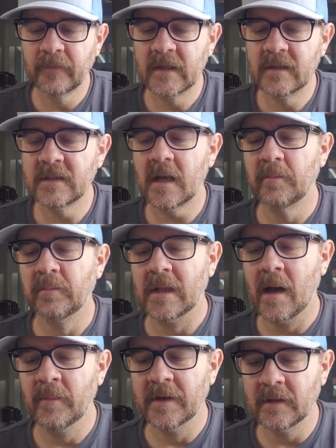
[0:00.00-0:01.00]
just kind of
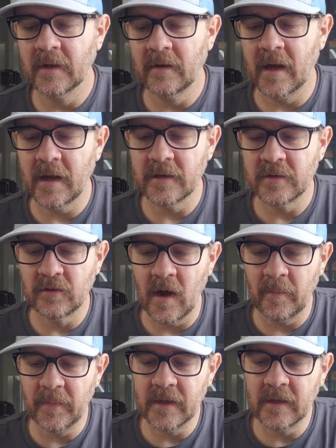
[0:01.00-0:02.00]
blob it in there. I kind of
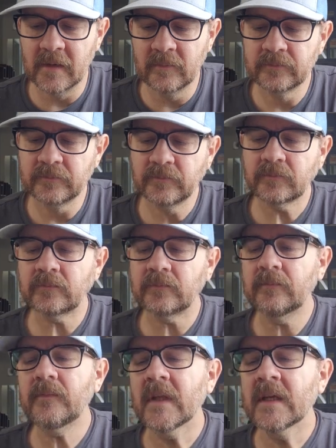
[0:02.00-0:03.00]
drop it in
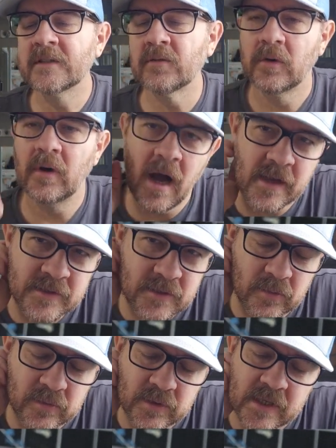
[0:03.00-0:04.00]
because
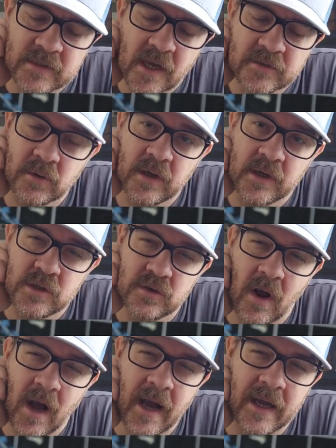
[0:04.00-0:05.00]
it's also going to
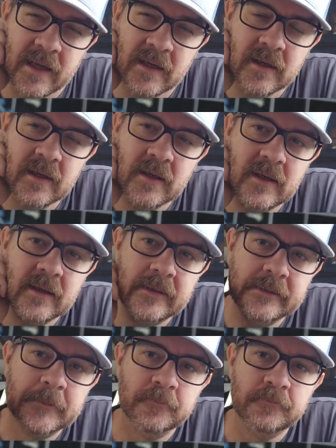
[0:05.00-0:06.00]
dry
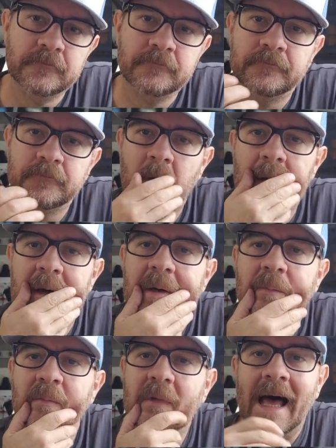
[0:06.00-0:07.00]

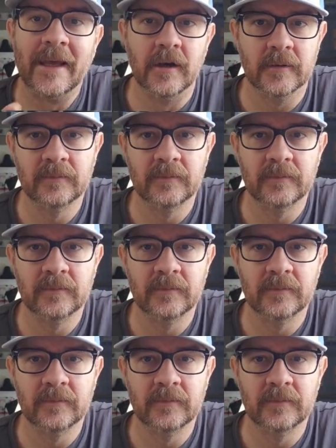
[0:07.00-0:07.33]
lighter,